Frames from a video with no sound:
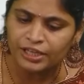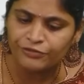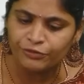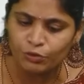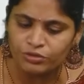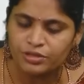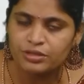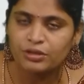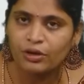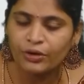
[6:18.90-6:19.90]
nodes?
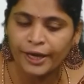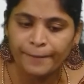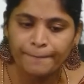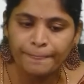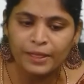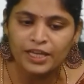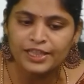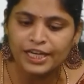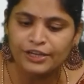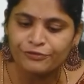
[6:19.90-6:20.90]
Okay. In the
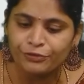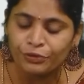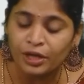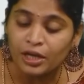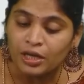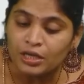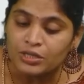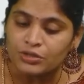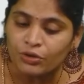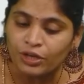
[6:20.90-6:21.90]
leaf node.
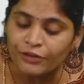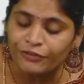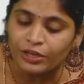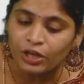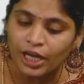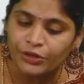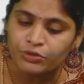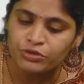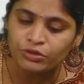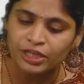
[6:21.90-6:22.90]
So, if at all I used
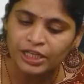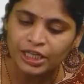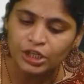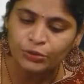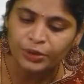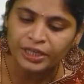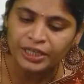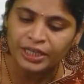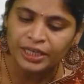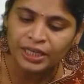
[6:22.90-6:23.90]
to delete
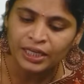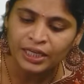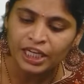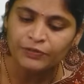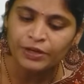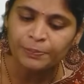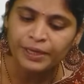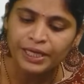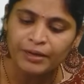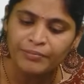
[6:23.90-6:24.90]
20, it will
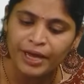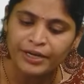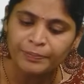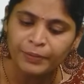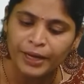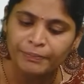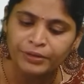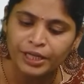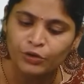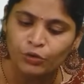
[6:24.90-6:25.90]
become an empty
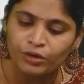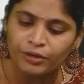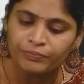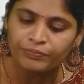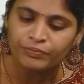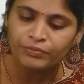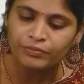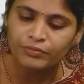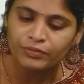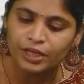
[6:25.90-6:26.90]
node.
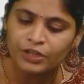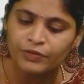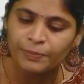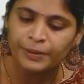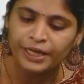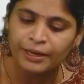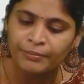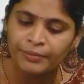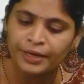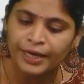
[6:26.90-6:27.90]
It will become
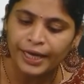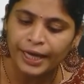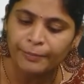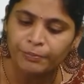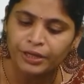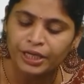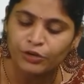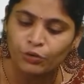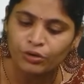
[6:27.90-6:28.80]
empty node.